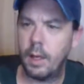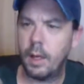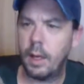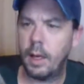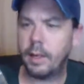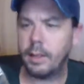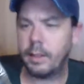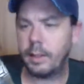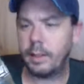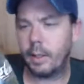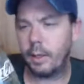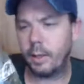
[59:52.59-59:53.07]

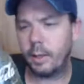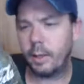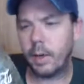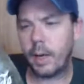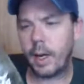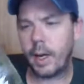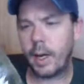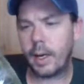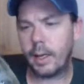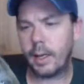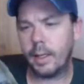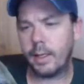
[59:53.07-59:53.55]
I don't know
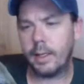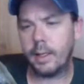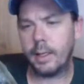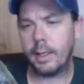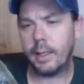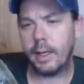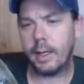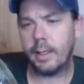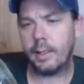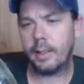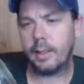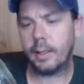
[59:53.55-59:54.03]
how to
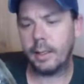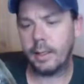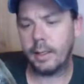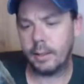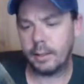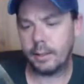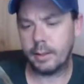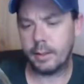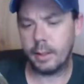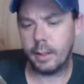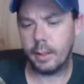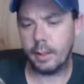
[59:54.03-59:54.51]
date
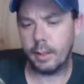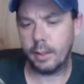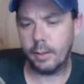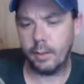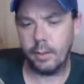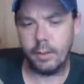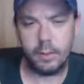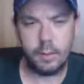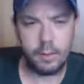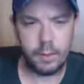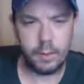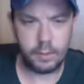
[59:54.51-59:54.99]
these,
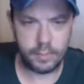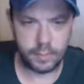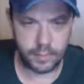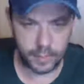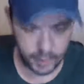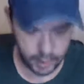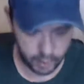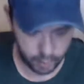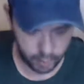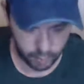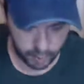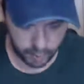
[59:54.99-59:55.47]
though,
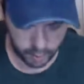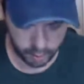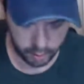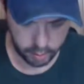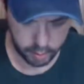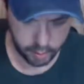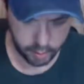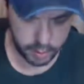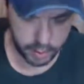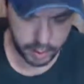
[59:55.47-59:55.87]
very well.